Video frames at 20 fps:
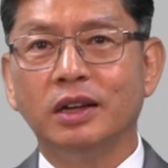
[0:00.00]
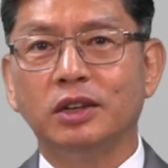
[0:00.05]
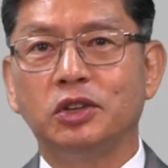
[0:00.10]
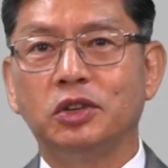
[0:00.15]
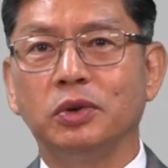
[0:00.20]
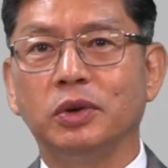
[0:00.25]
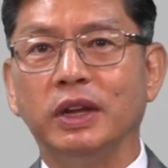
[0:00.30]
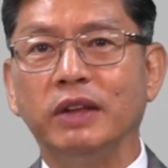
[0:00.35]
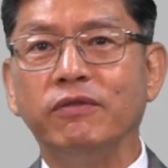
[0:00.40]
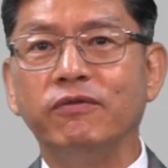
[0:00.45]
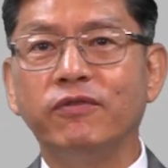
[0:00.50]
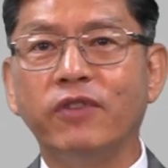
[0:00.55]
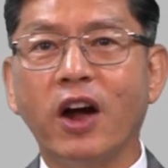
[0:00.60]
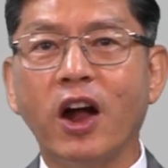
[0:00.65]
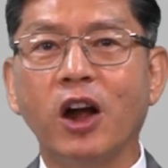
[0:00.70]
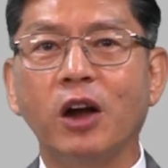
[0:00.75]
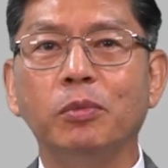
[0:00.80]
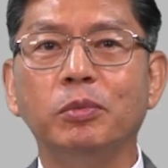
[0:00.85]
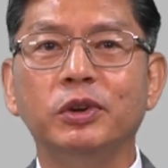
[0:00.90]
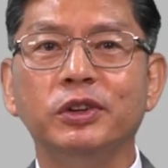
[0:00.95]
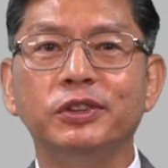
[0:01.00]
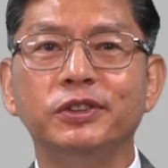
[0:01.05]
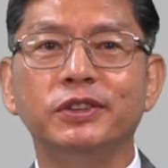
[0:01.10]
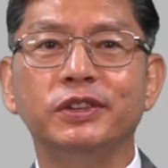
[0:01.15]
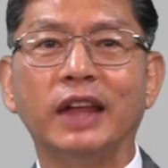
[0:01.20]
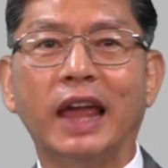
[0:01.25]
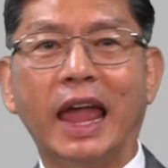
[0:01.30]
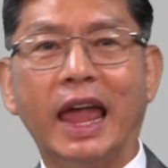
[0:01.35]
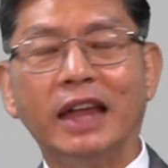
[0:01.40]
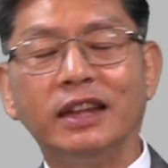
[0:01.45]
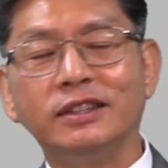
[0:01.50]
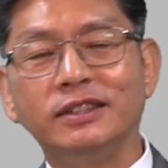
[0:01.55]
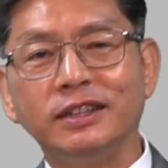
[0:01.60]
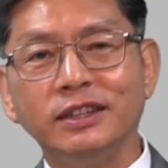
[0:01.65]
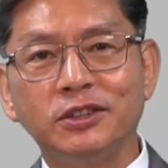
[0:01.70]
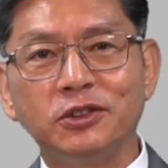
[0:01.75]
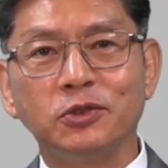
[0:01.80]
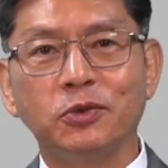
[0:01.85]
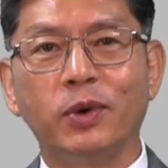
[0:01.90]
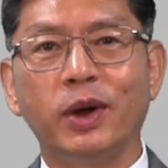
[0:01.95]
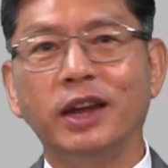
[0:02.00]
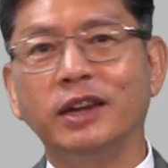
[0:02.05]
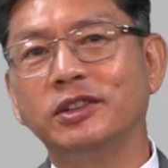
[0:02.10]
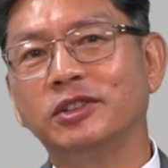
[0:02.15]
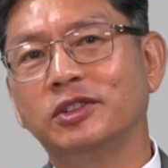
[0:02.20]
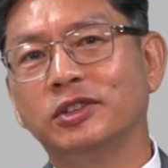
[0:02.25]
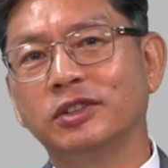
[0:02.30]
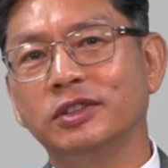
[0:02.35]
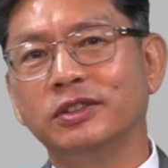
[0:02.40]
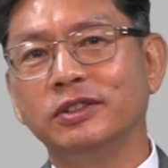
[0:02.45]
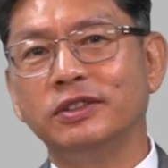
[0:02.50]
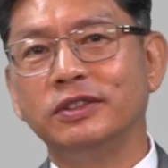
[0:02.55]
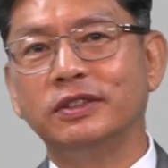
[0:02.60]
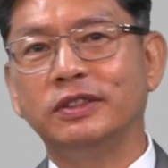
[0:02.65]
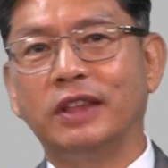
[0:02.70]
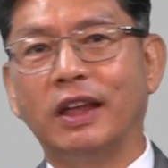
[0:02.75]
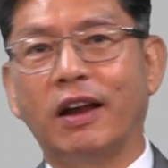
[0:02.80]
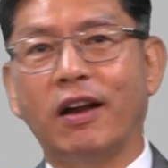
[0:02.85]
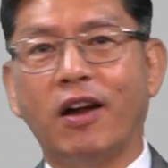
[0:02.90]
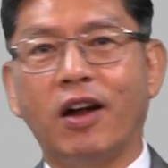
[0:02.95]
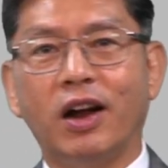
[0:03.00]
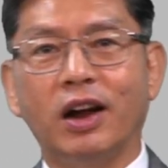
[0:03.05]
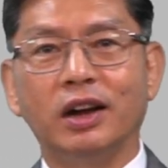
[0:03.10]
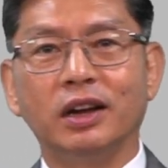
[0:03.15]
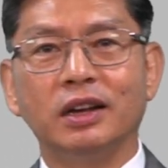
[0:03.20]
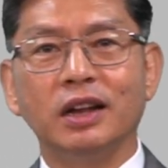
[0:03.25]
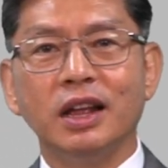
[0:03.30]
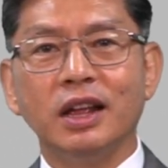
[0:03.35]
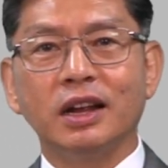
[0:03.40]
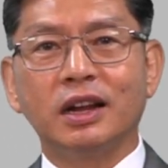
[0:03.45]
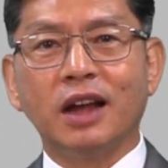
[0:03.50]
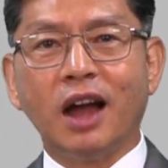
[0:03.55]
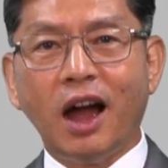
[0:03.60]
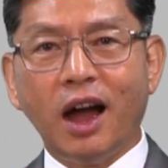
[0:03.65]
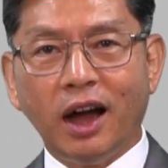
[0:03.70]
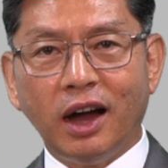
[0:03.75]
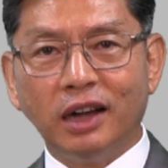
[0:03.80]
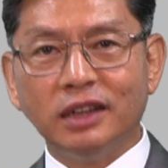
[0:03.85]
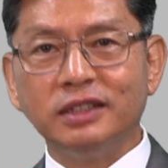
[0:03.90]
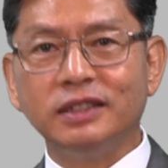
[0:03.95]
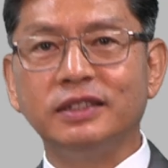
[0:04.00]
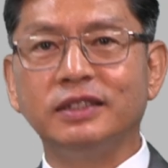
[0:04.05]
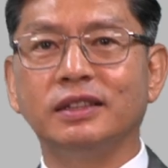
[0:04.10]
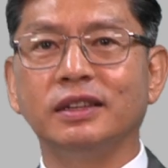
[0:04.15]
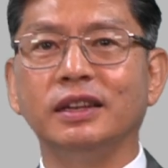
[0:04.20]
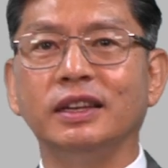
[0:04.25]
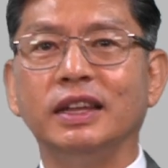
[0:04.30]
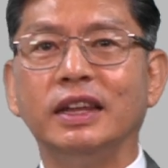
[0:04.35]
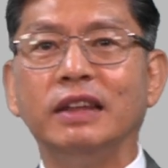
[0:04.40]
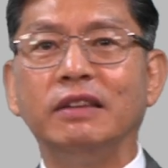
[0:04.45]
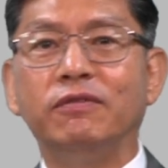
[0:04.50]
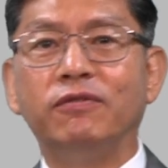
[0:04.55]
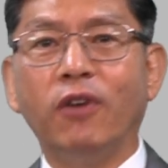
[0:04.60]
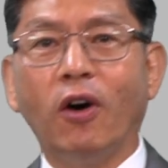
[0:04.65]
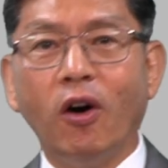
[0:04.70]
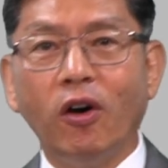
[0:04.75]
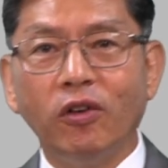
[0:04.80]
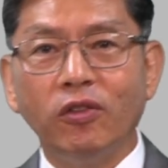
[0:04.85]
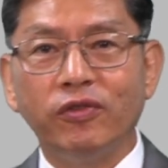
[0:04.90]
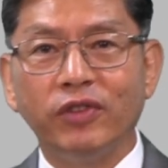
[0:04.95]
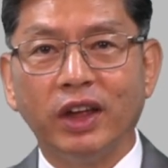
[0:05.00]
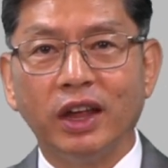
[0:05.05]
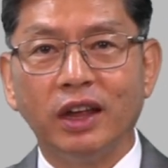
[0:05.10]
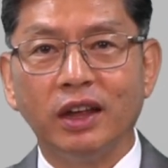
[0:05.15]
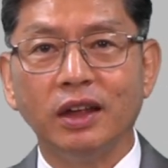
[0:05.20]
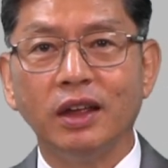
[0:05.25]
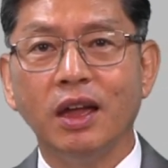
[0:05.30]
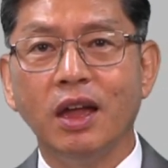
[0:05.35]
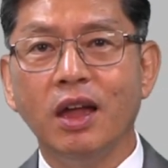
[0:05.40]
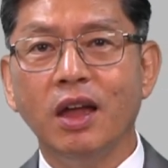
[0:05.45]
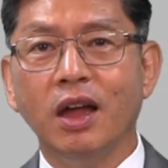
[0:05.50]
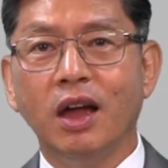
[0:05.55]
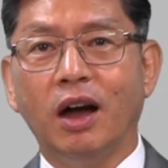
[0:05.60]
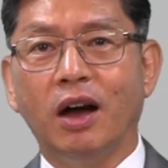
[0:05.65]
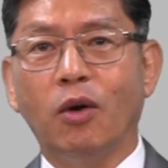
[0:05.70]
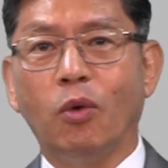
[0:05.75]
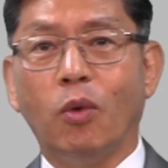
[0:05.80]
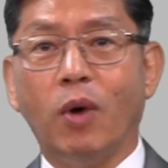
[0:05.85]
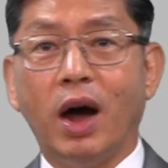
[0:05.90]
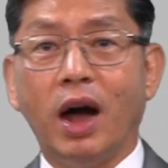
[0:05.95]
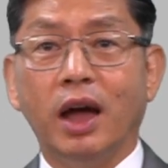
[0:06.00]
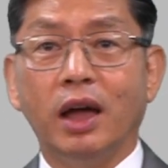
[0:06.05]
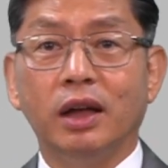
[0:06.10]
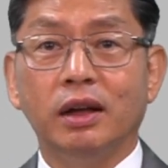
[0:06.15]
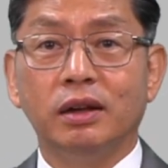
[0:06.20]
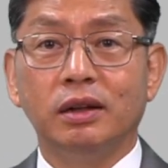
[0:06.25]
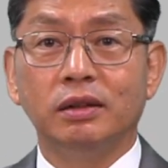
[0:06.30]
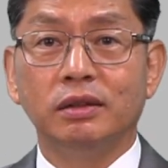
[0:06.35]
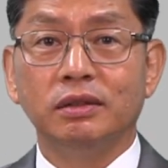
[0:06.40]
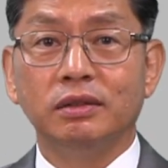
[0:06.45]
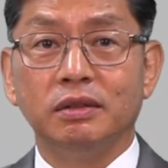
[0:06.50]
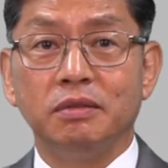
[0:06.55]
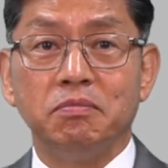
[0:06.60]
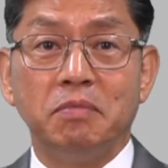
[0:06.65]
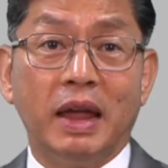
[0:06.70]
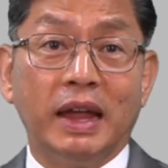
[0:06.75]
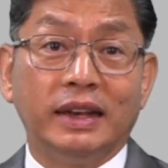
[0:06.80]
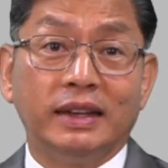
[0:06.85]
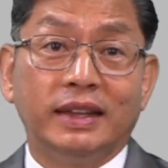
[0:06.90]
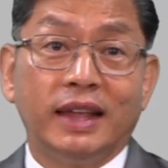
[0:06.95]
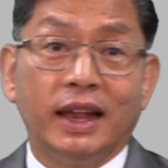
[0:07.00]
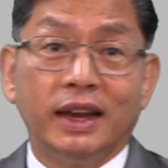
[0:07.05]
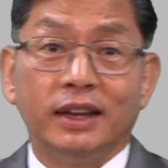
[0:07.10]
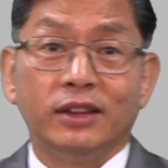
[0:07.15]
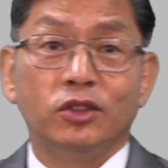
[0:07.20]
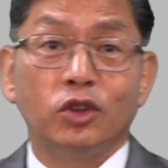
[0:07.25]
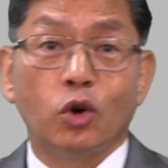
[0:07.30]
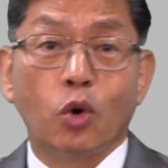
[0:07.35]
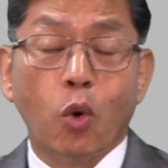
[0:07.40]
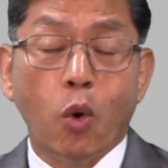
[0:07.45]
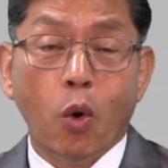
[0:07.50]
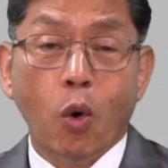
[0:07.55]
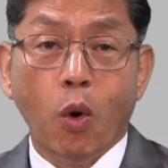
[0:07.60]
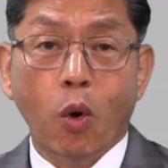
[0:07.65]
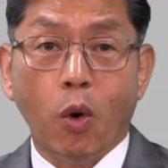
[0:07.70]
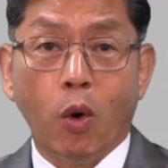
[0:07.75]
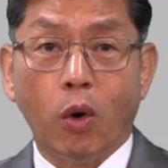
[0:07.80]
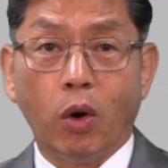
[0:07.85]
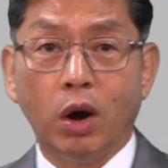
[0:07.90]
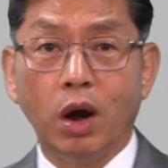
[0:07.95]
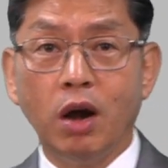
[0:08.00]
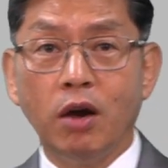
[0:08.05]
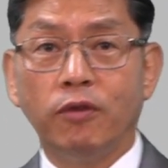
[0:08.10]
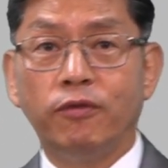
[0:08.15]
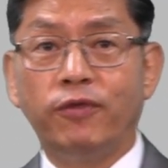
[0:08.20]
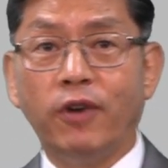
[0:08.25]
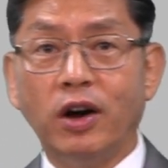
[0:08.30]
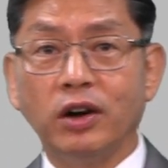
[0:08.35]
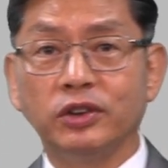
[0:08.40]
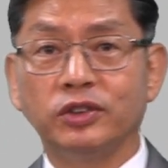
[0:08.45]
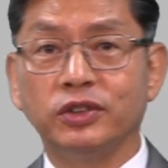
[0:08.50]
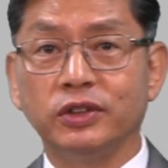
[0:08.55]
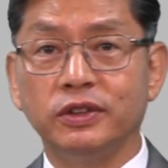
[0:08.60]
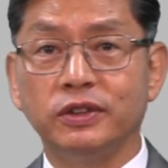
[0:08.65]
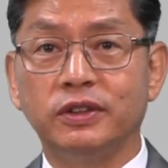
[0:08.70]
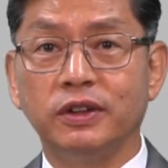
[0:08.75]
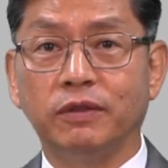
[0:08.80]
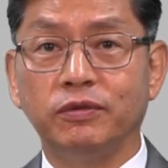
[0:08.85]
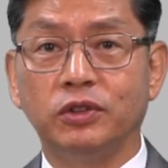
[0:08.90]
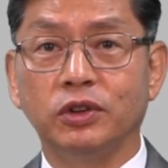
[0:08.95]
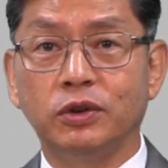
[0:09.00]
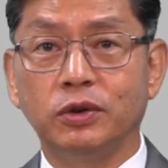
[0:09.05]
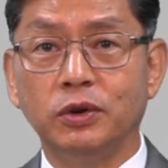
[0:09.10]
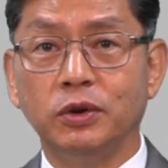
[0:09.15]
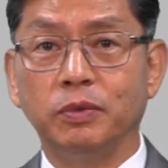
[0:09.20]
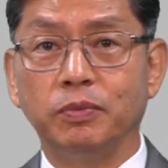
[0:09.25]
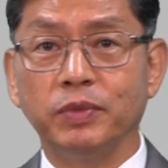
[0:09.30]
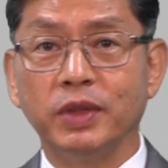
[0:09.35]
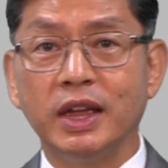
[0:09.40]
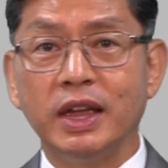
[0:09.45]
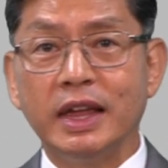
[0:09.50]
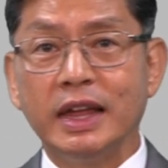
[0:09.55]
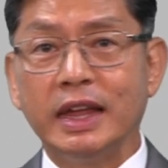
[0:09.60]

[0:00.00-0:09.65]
to environments and situations that are constantly evolving while maintaining the core functions of the group.